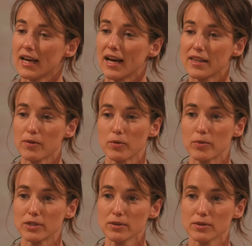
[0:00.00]
And then what
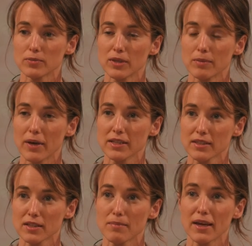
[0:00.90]
we do is we
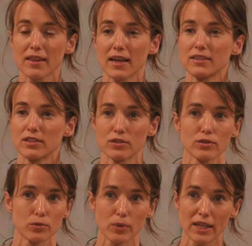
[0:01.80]
basically make that
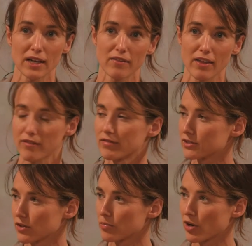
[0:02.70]
digital twin of that
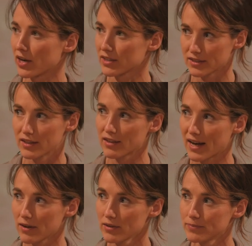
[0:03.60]
physical product in the
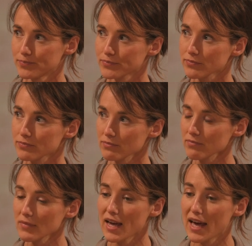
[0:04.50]
cloud,
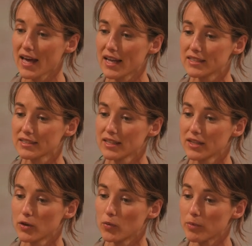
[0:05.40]
and
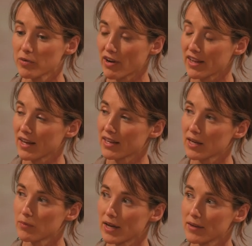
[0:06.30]
we provide that
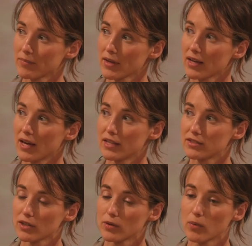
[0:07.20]
gateway.
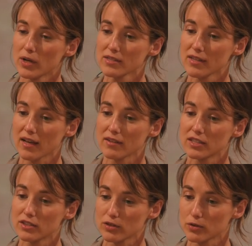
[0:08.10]
And so once that
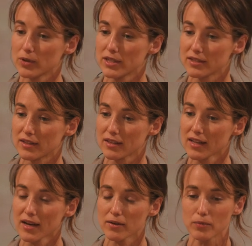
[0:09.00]
digital twin is in the
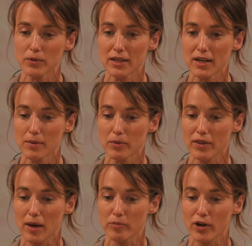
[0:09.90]
cloud, we enable
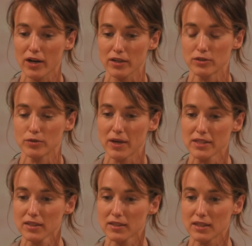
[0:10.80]
that product to
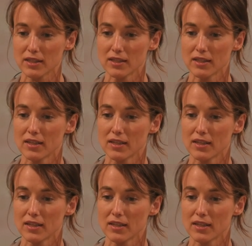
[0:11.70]
basically